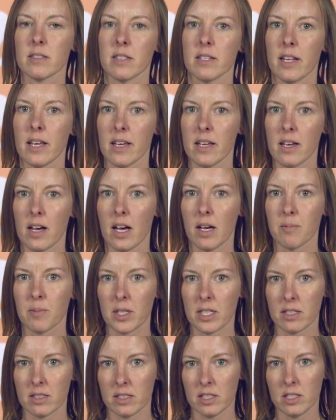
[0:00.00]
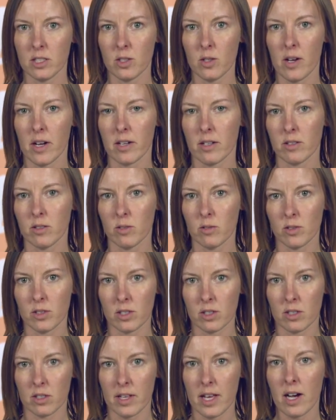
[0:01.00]
and today I'm going to teach you how to use
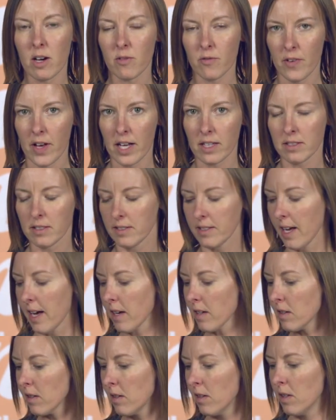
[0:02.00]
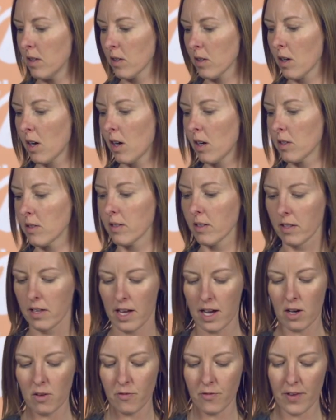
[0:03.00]
your Count Fast deck called
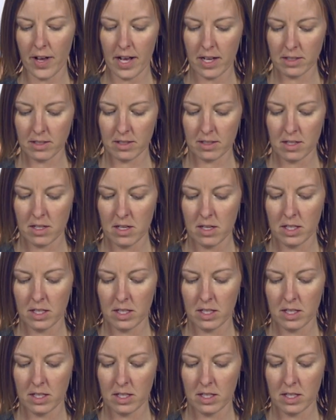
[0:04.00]
Count Fast